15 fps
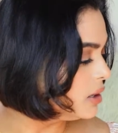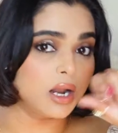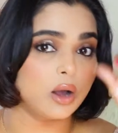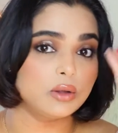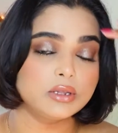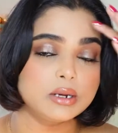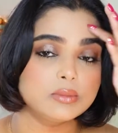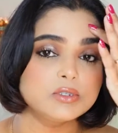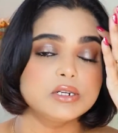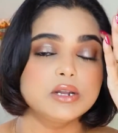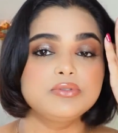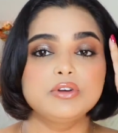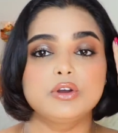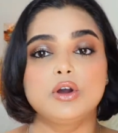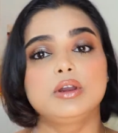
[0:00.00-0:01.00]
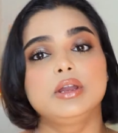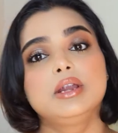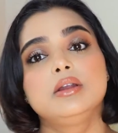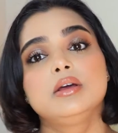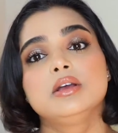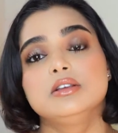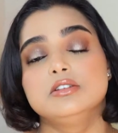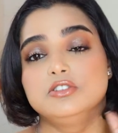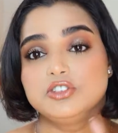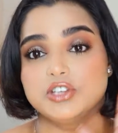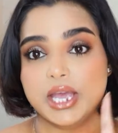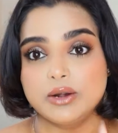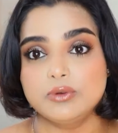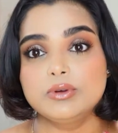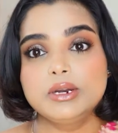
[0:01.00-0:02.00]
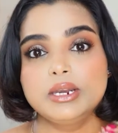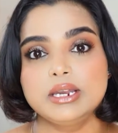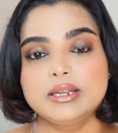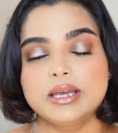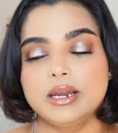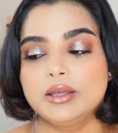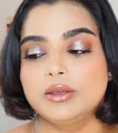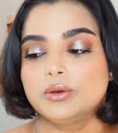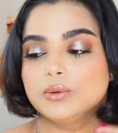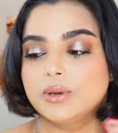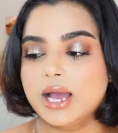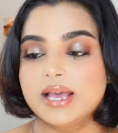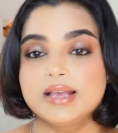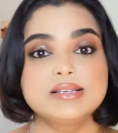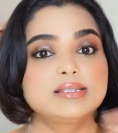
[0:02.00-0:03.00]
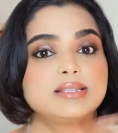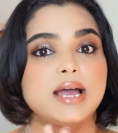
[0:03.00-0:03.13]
Now that I'm sniffing on it, genuinely telling you guys